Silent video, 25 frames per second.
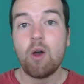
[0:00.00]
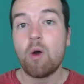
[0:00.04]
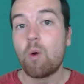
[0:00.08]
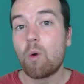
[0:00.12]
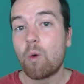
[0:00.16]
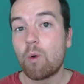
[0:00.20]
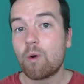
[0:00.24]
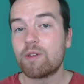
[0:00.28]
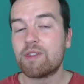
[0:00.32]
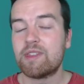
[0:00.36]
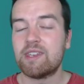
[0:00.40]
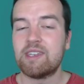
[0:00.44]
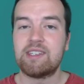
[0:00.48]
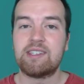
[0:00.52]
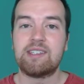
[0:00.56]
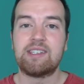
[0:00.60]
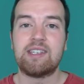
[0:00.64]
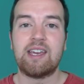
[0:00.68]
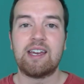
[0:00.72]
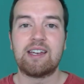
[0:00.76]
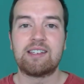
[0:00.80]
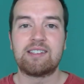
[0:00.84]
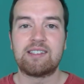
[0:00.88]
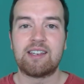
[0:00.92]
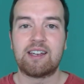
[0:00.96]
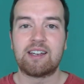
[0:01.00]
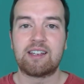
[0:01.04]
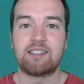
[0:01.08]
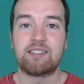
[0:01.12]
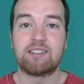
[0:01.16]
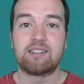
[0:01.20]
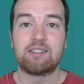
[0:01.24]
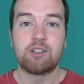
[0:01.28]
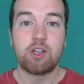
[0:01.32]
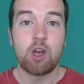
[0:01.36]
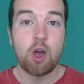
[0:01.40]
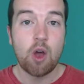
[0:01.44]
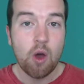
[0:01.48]
or the
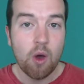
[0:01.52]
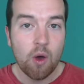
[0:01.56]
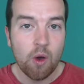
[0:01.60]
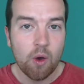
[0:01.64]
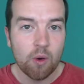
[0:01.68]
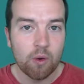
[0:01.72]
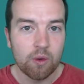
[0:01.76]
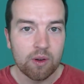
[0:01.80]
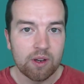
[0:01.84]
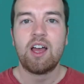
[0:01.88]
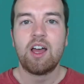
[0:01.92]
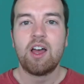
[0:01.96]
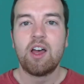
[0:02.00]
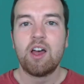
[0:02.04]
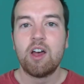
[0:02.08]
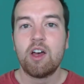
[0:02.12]
CSS code.